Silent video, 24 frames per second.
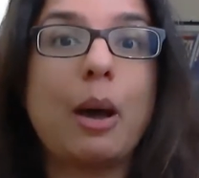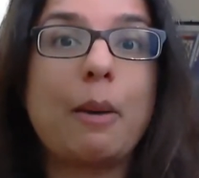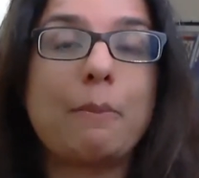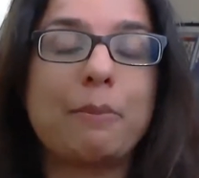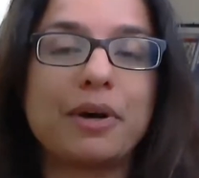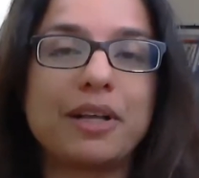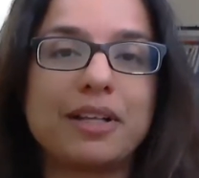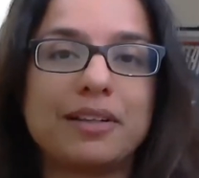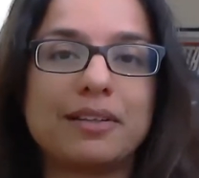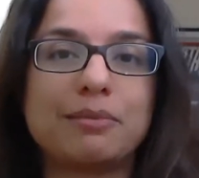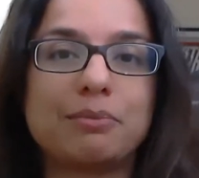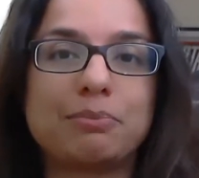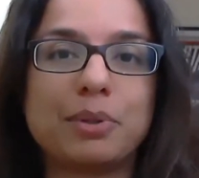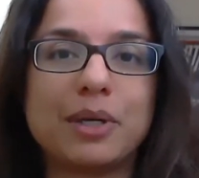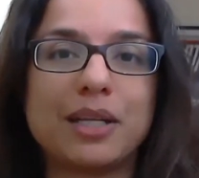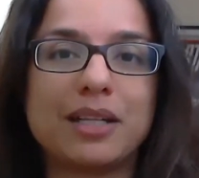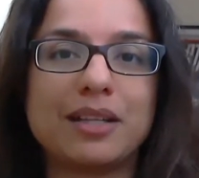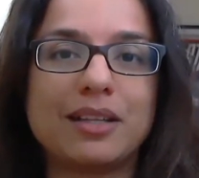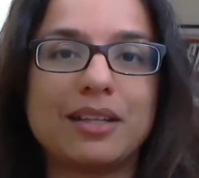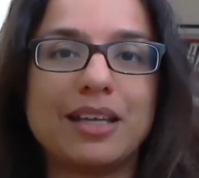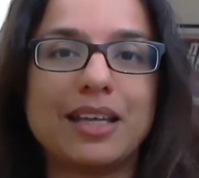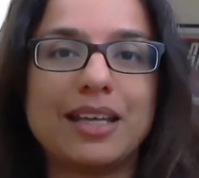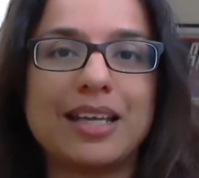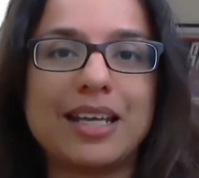
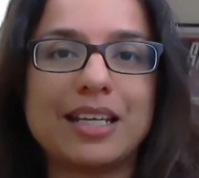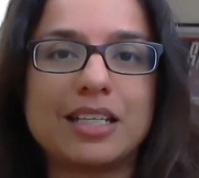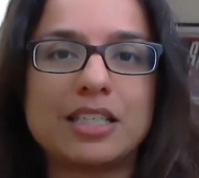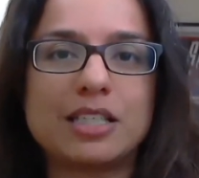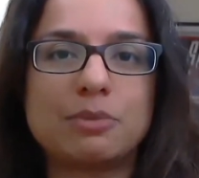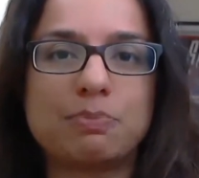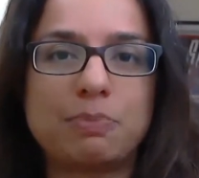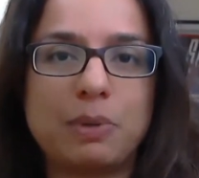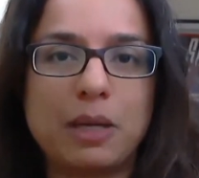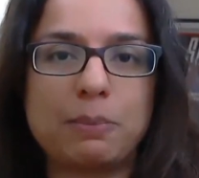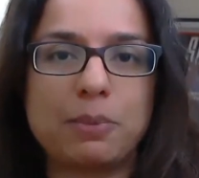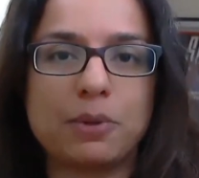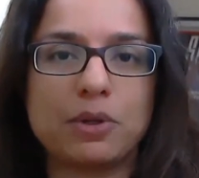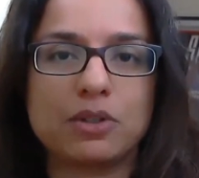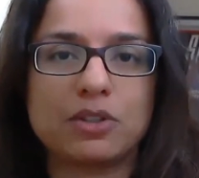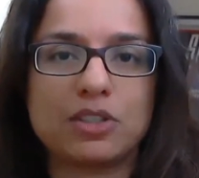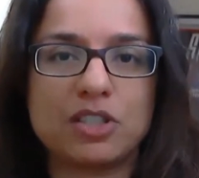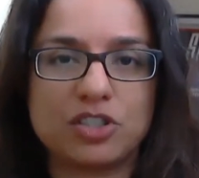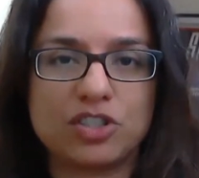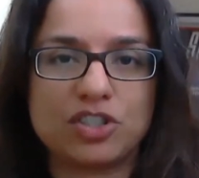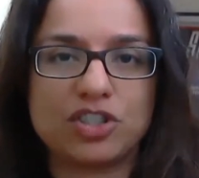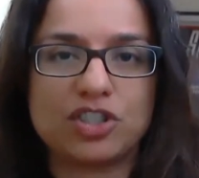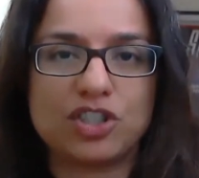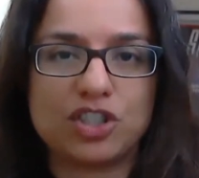But it gets people
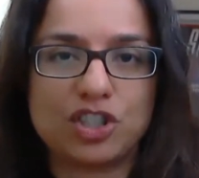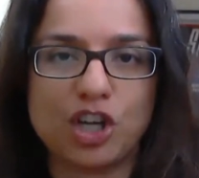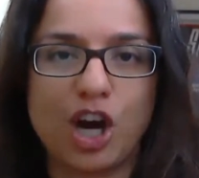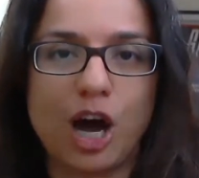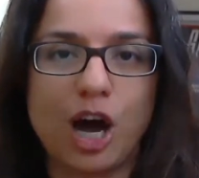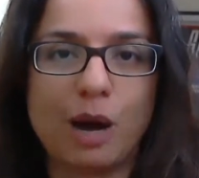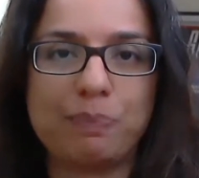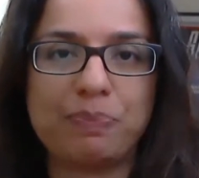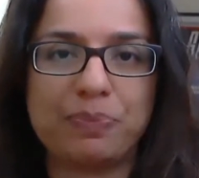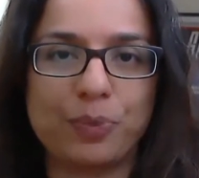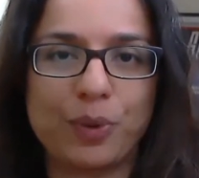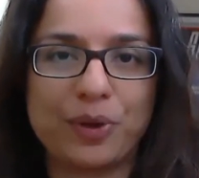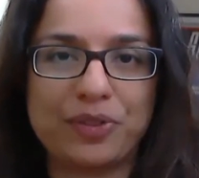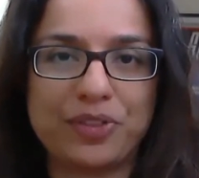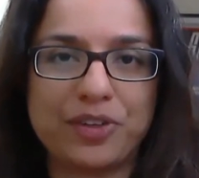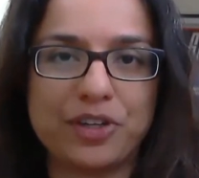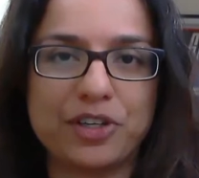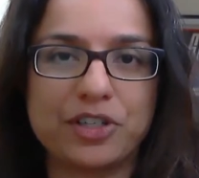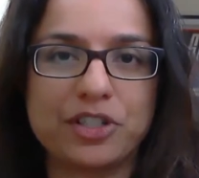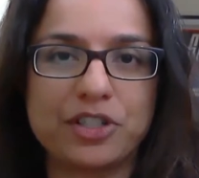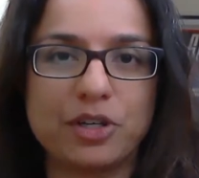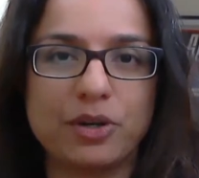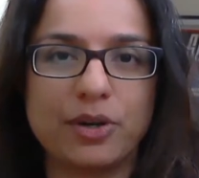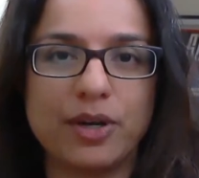to stop what they're
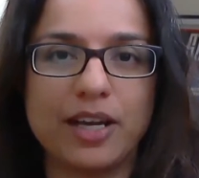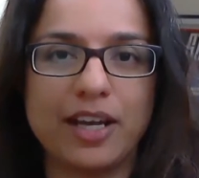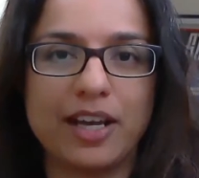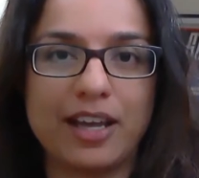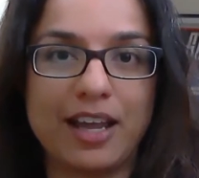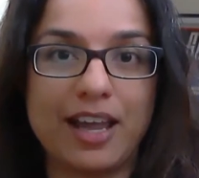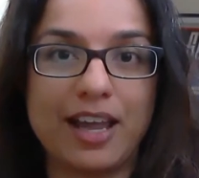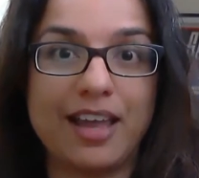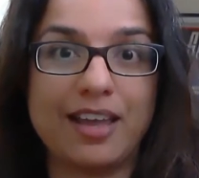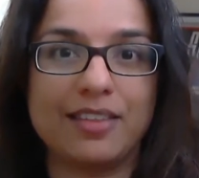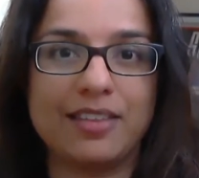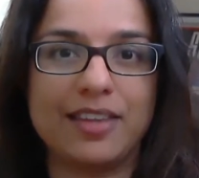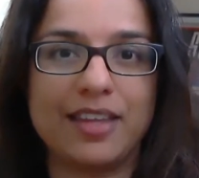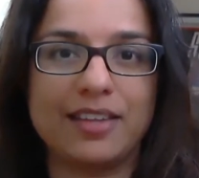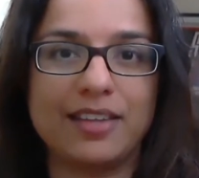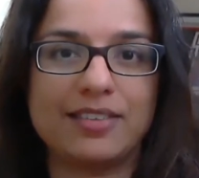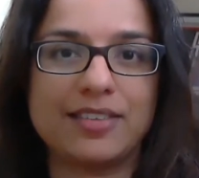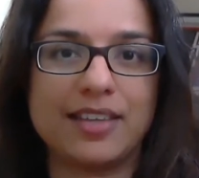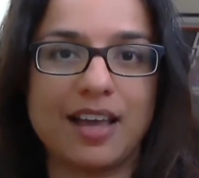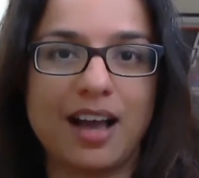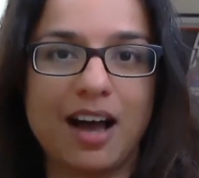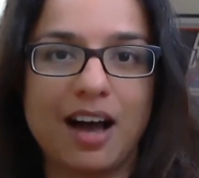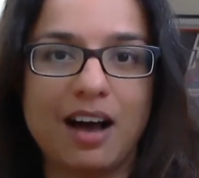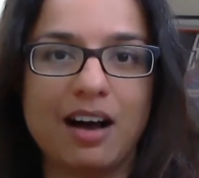doing and then
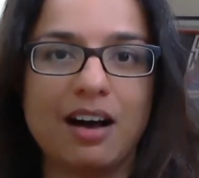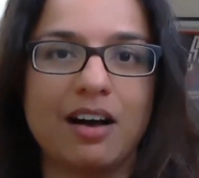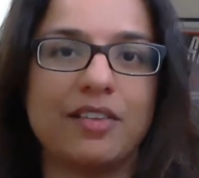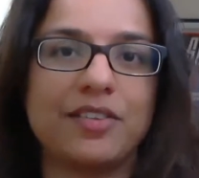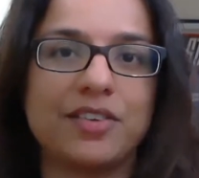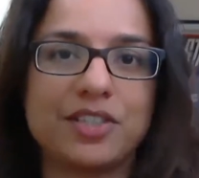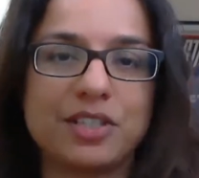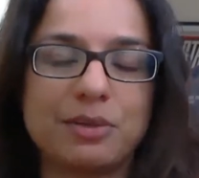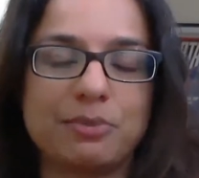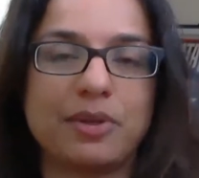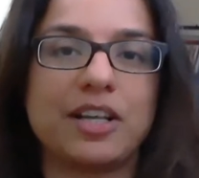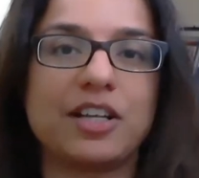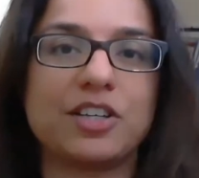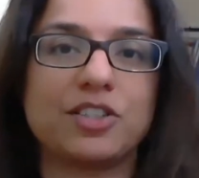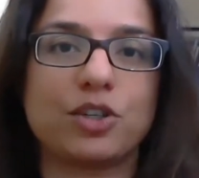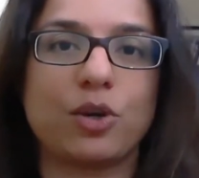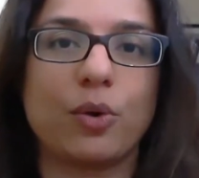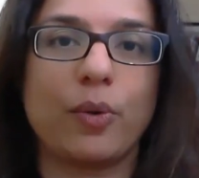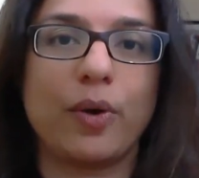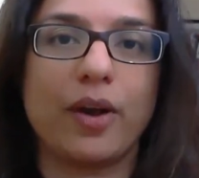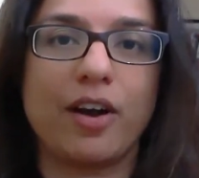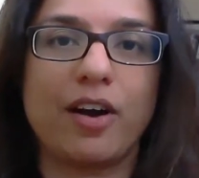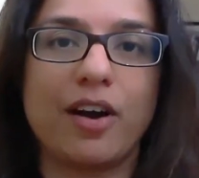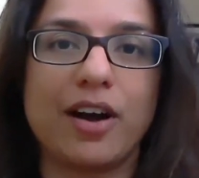say, there's something else
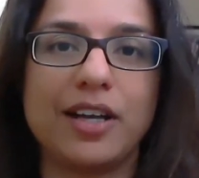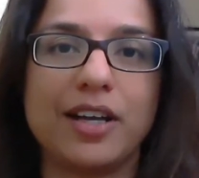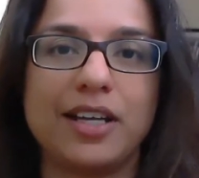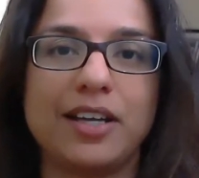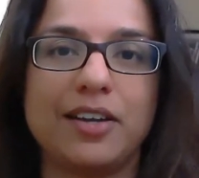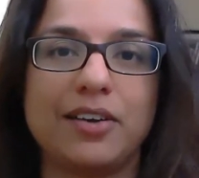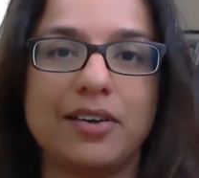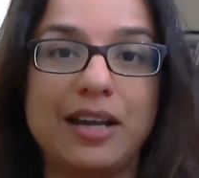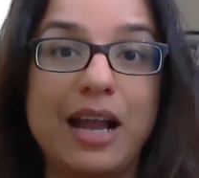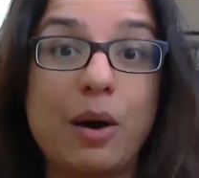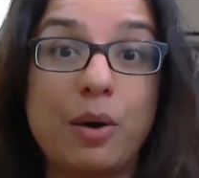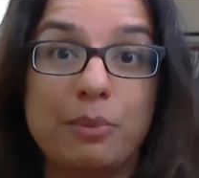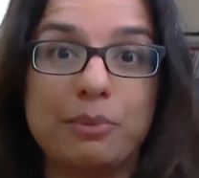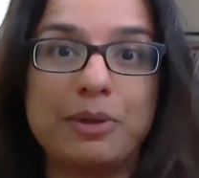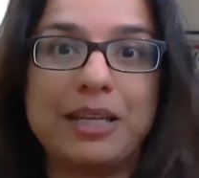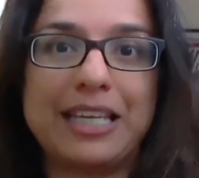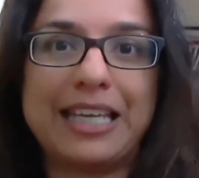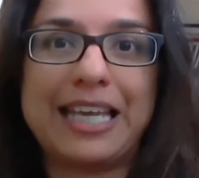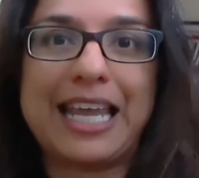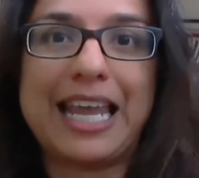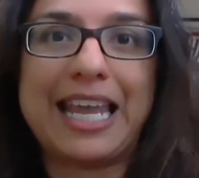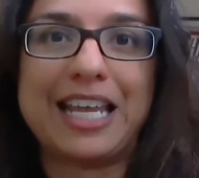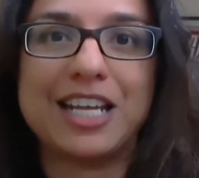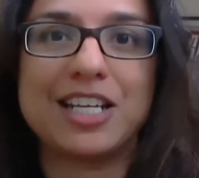going on here. Now I'm
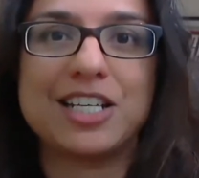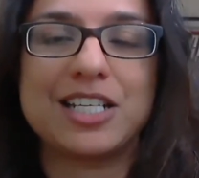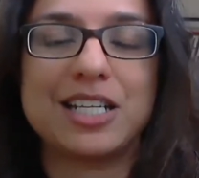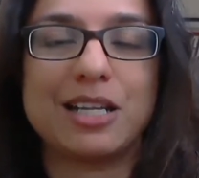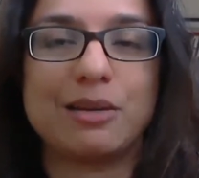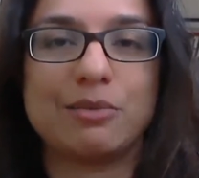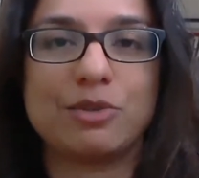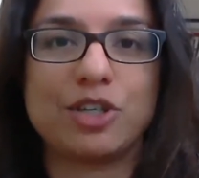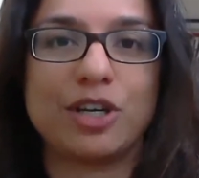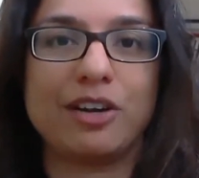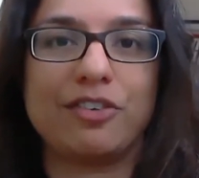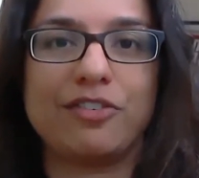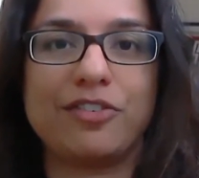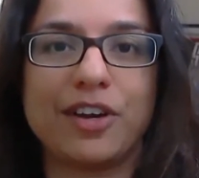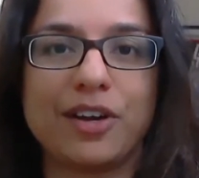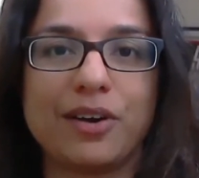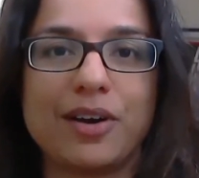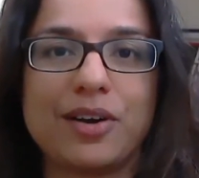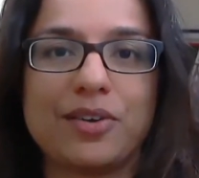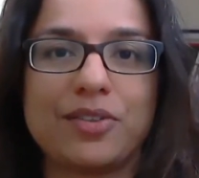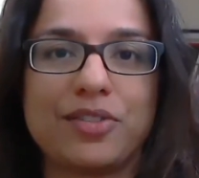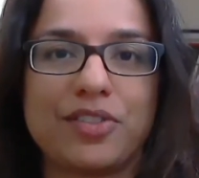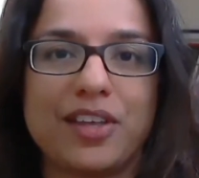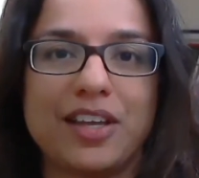engaged and I'm trying to figure
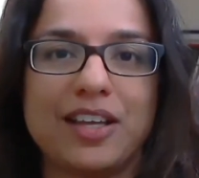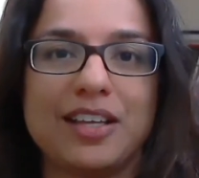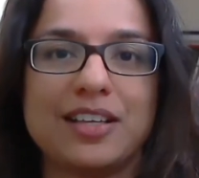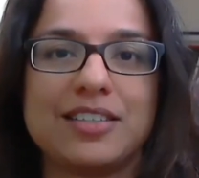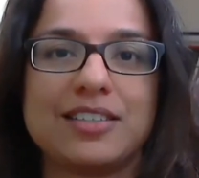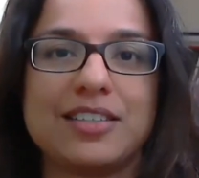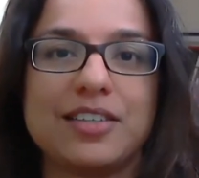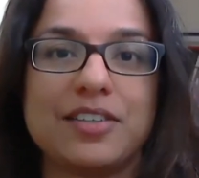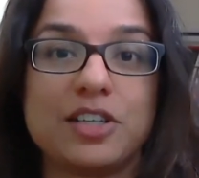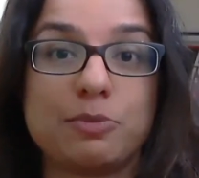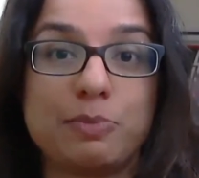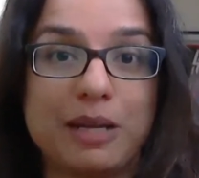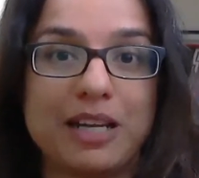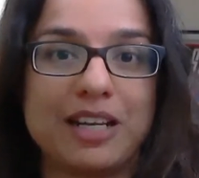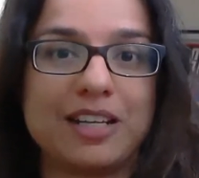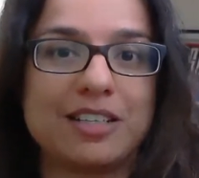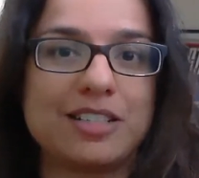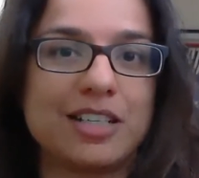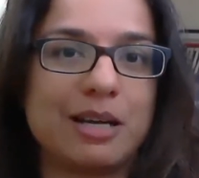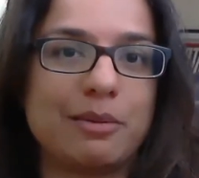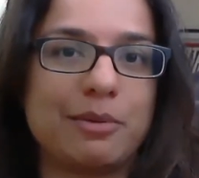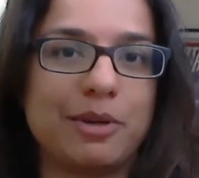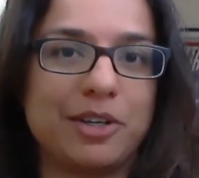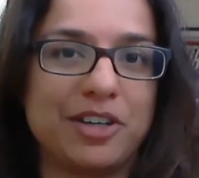out things. I'm spending
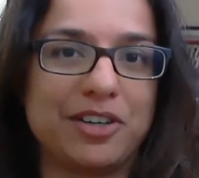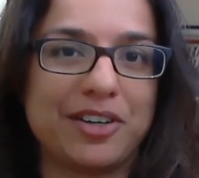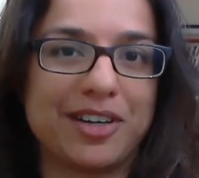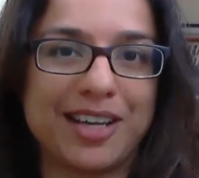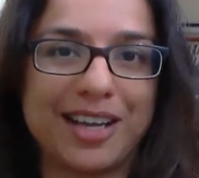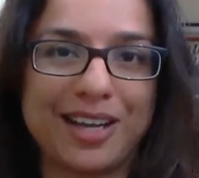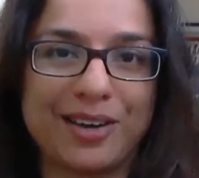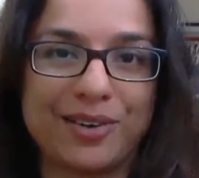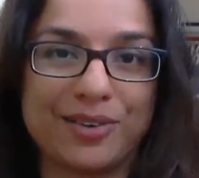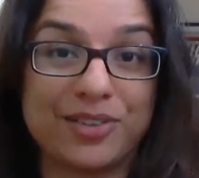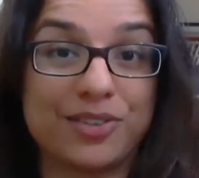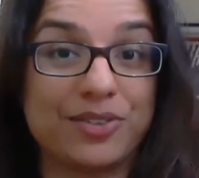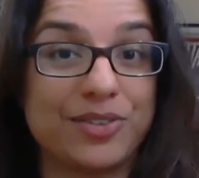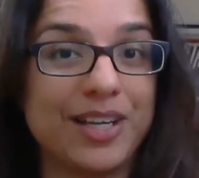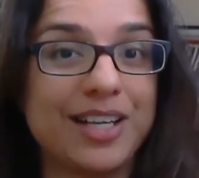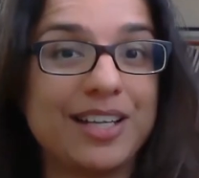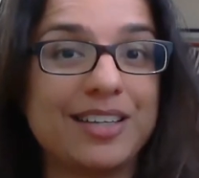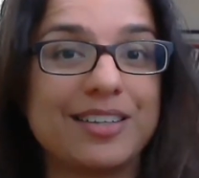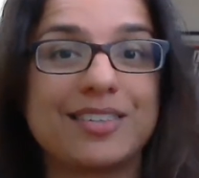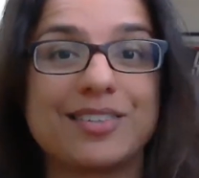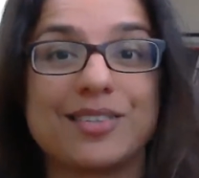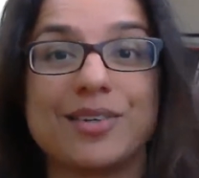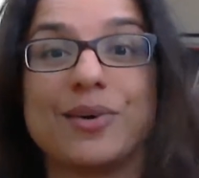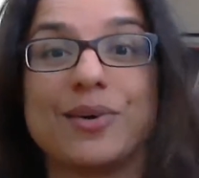time on your account, right?
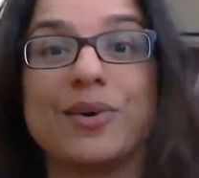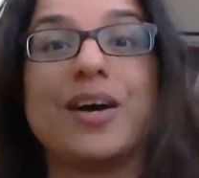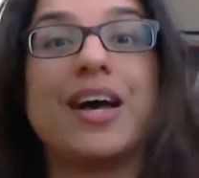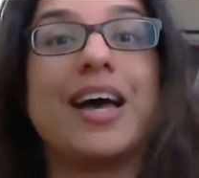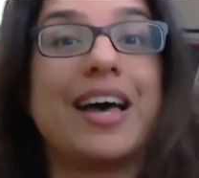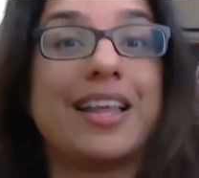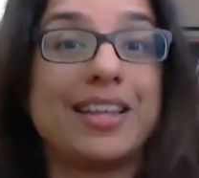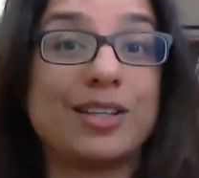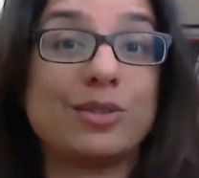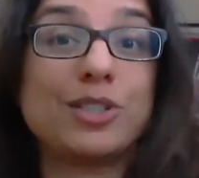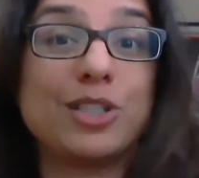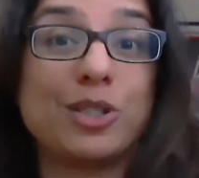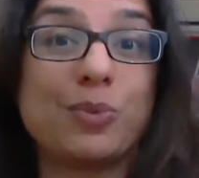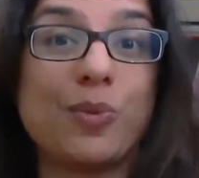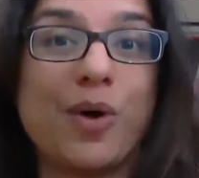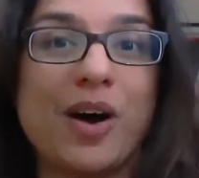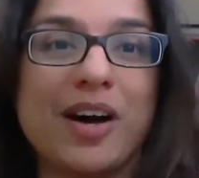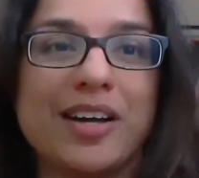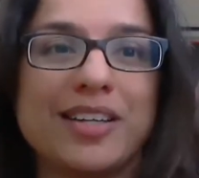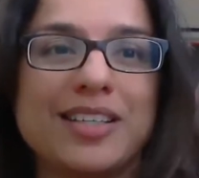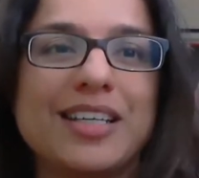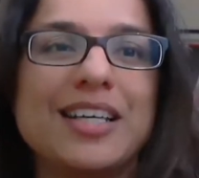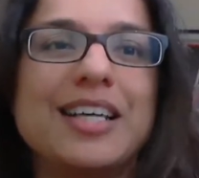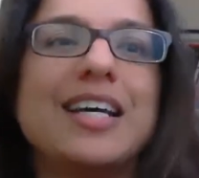So that's what you want.